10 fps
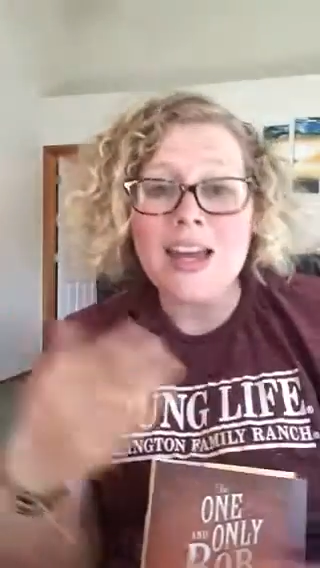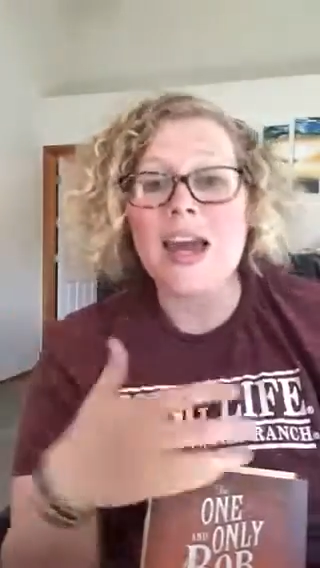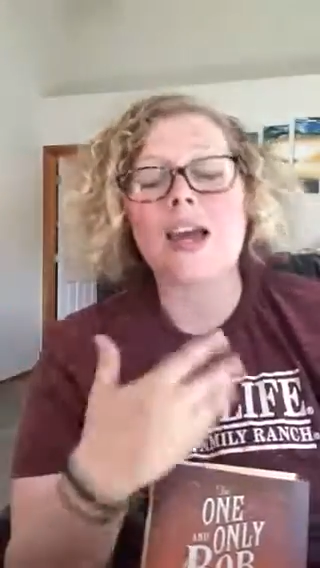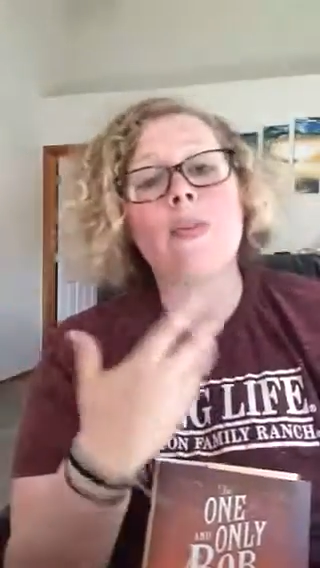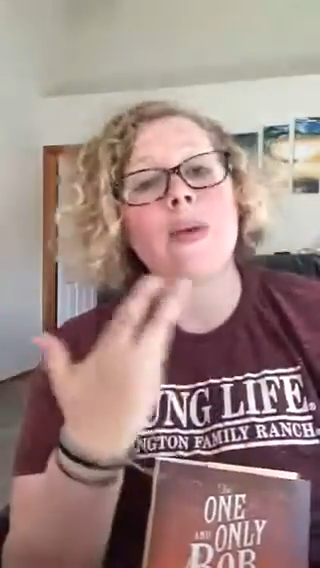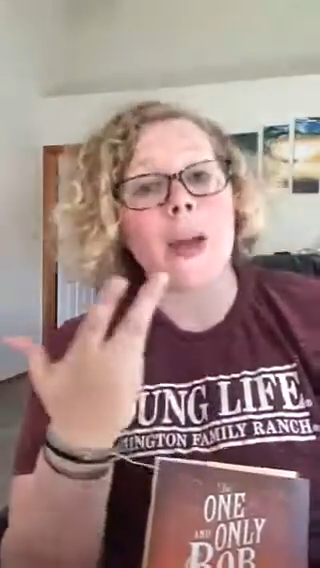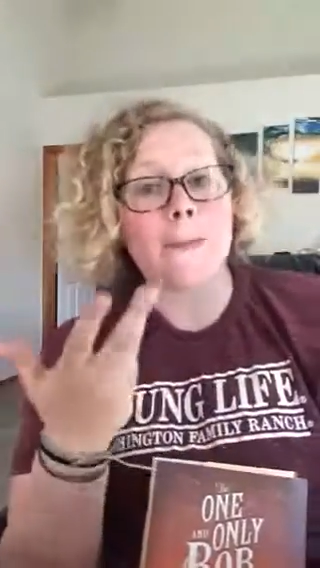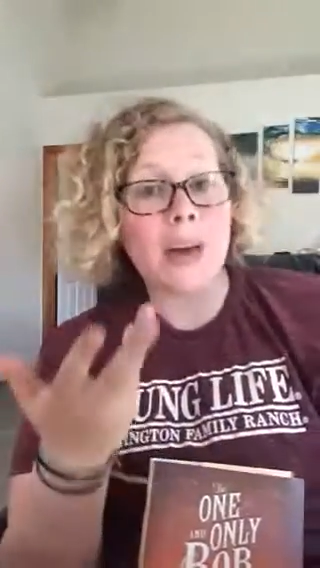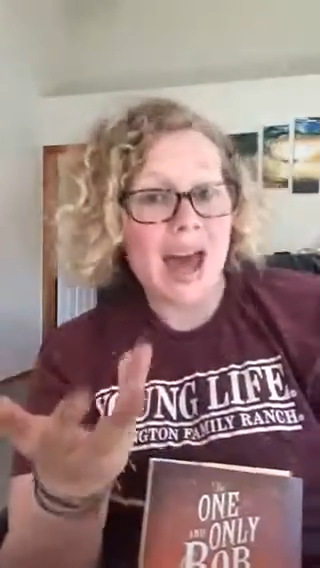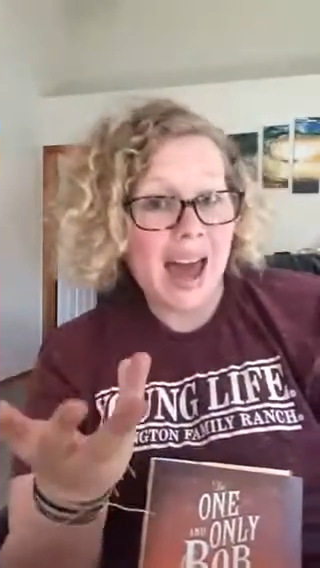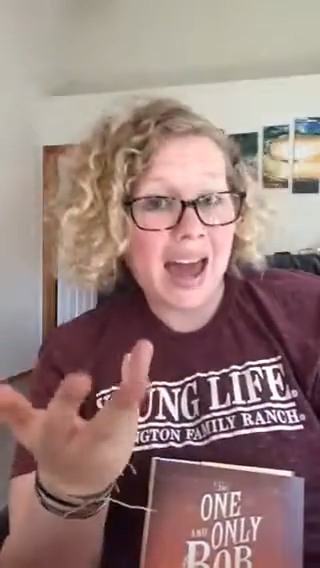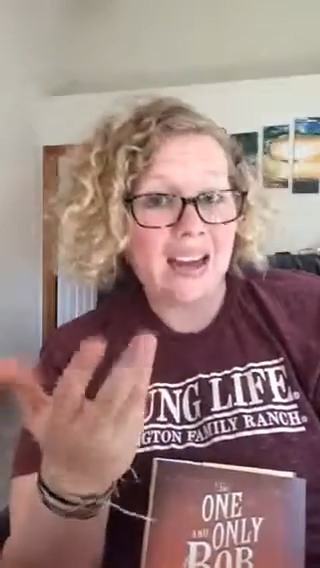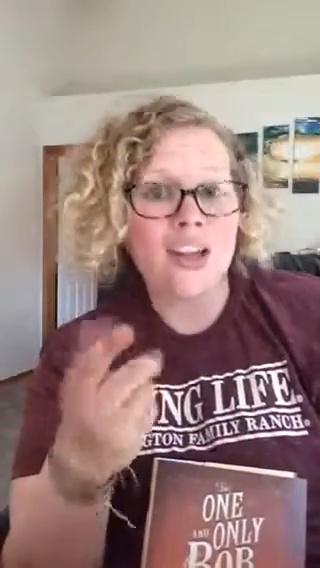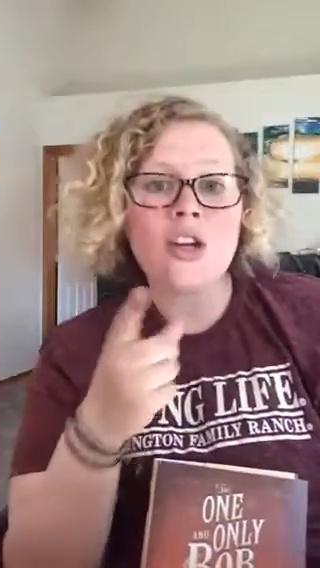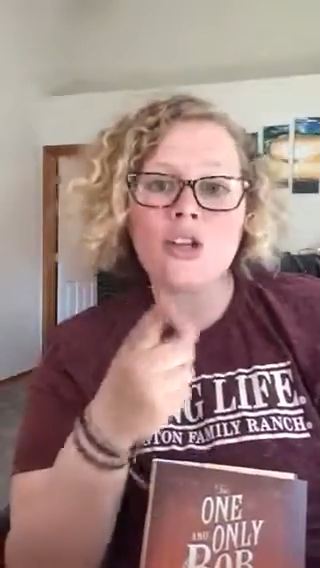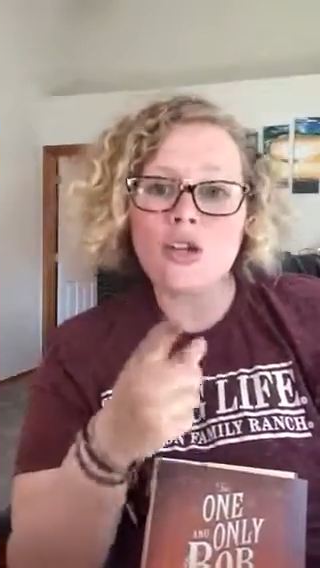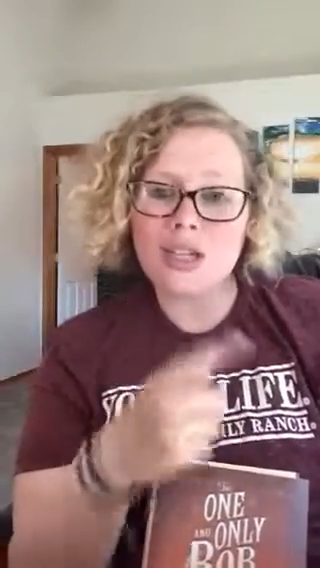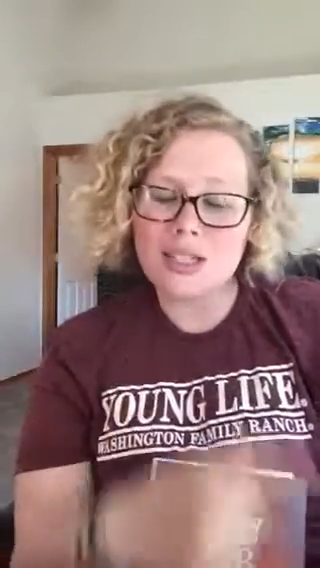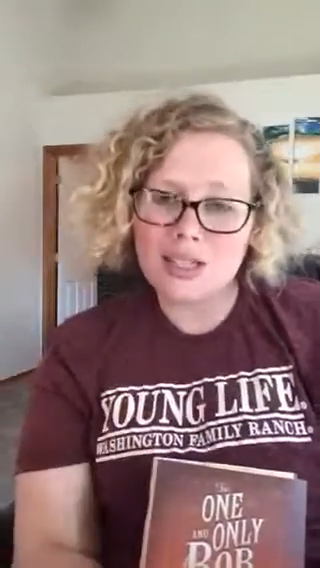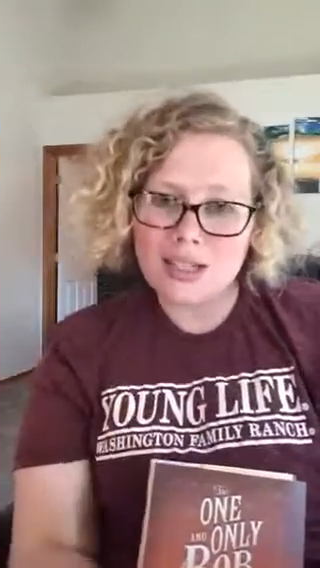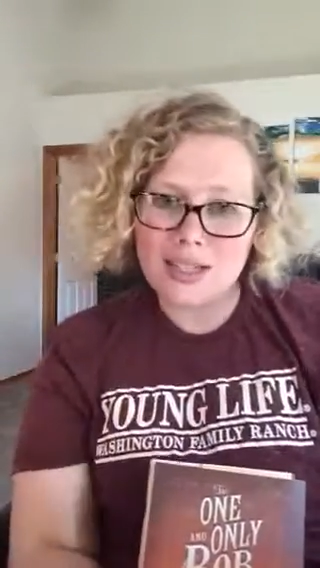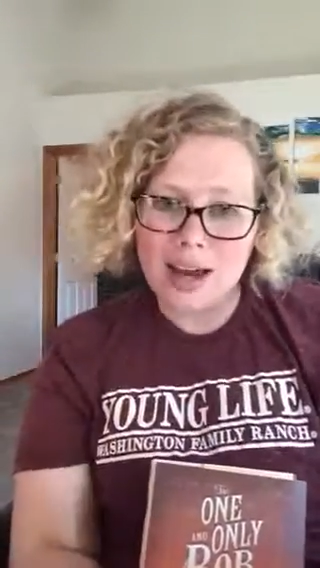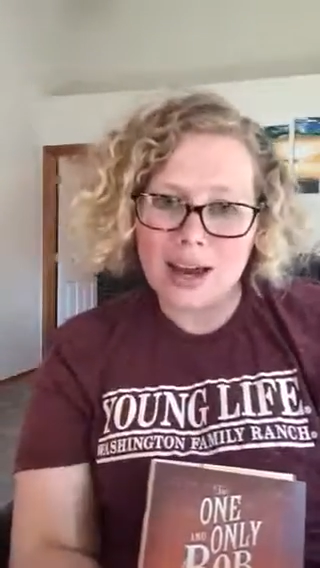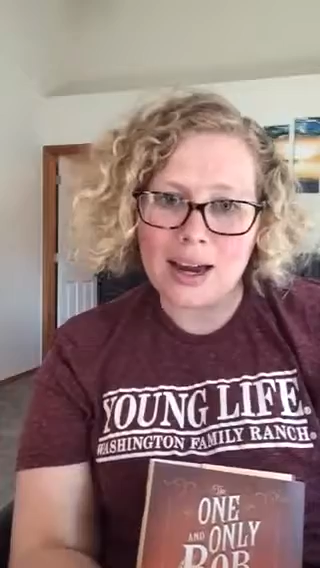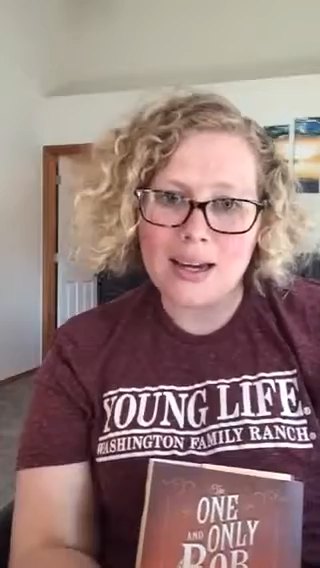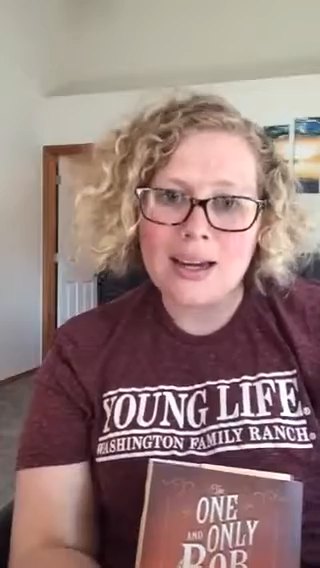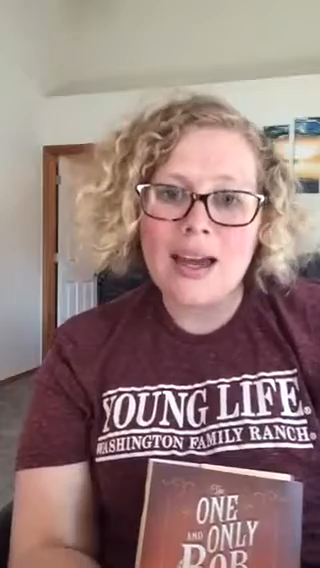It could be a pet. You get to decide.